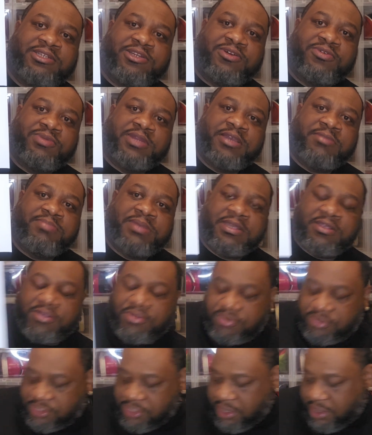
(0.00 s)
you know, when they beat
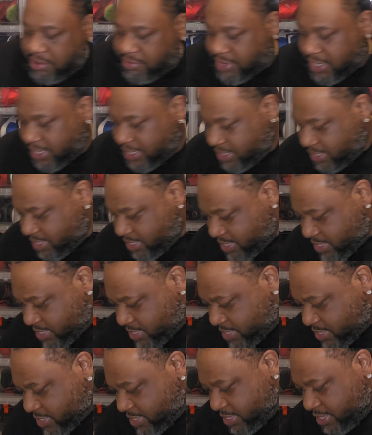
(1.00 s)
Utah right
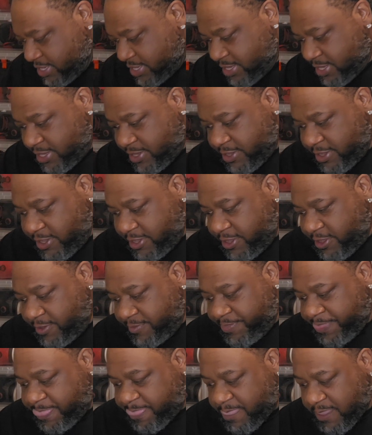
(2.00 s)
here.
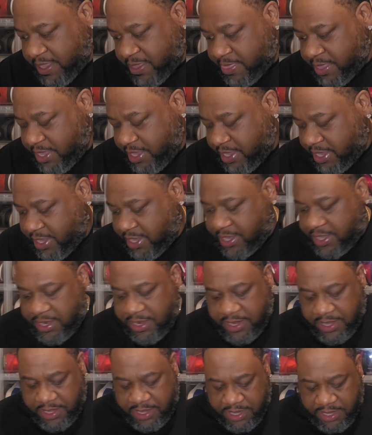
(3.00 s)
And
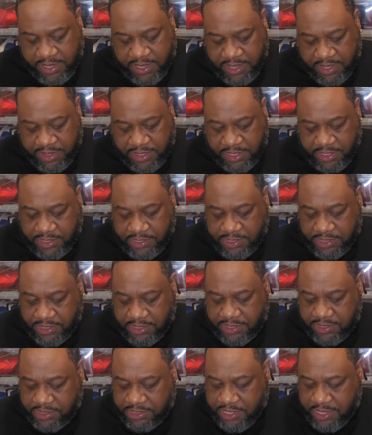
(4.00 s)
then this
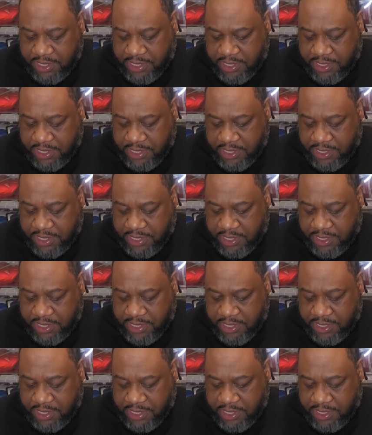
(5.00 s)
is